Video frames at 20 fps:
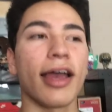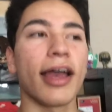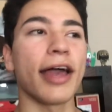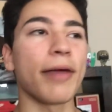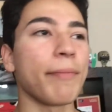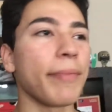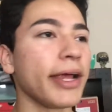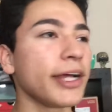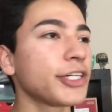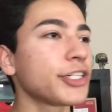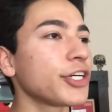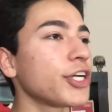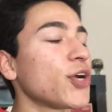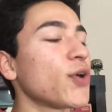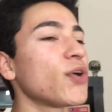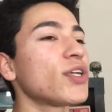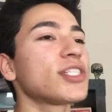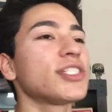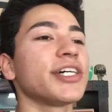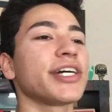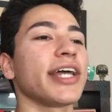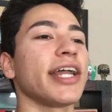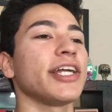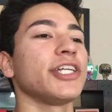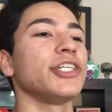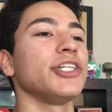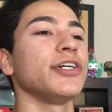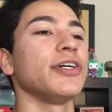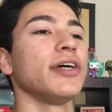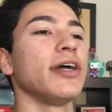and make sure no one's looking
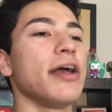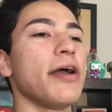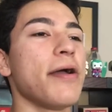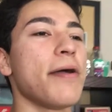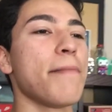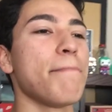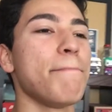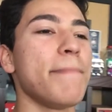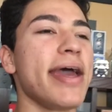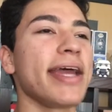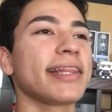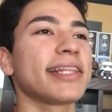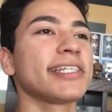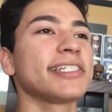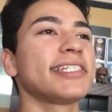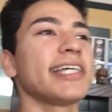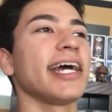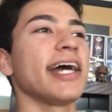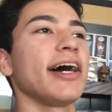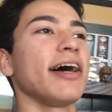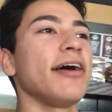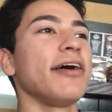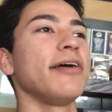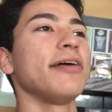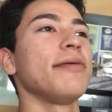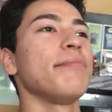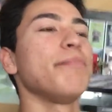at you. Make the sale,